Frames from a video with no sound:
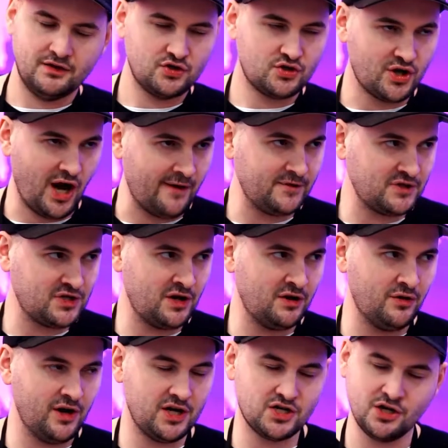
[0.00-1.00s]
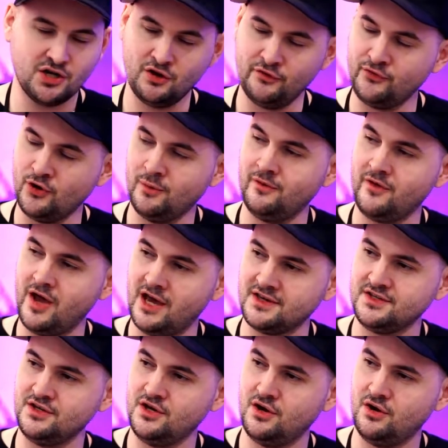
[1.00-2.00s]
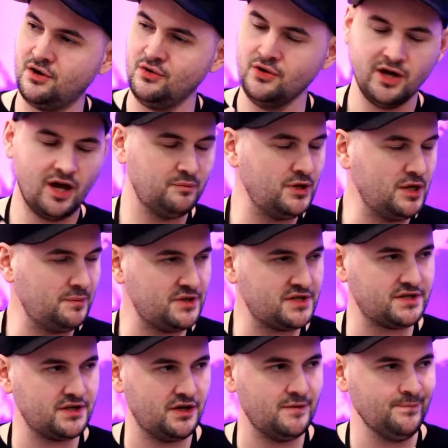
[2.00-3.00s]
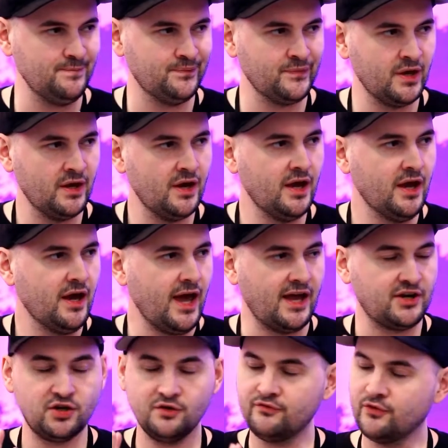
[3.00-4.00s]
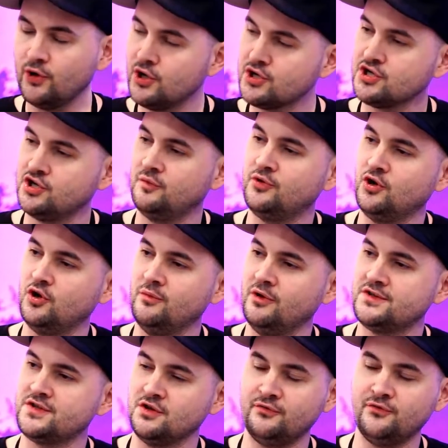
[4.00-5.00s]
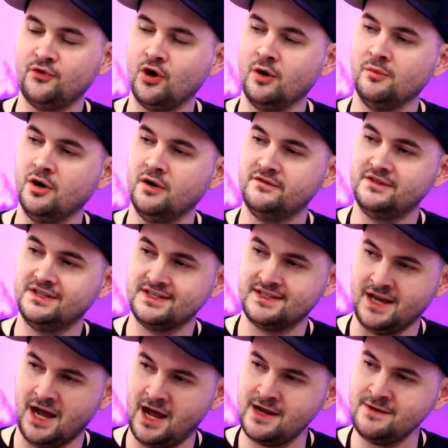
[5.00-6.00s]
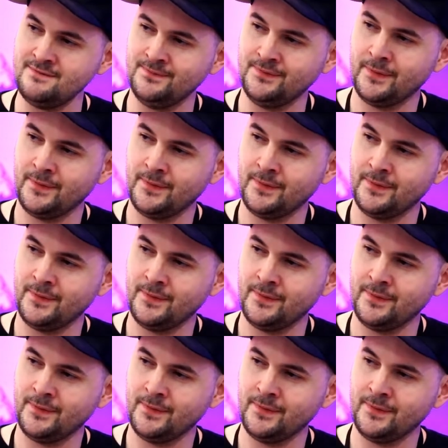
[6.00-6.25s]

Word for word: Traffic generation in the form of SEO and PPC, and conversion improvements in the form of design,